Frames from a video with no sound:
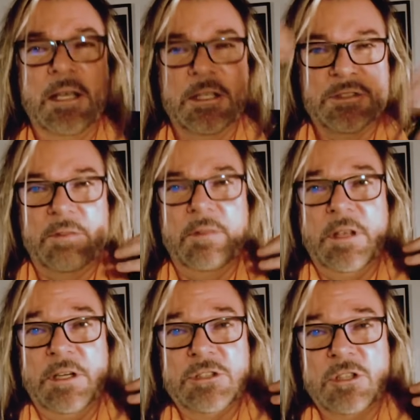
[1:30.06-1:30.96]
is
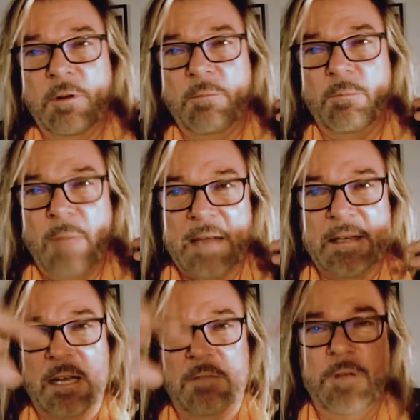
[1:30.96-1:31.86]
the Schumann
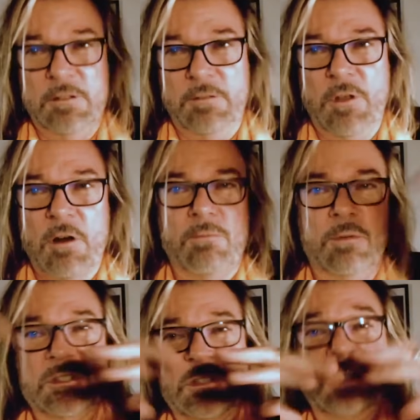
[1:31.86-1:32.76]
magnetic field of the earth, which is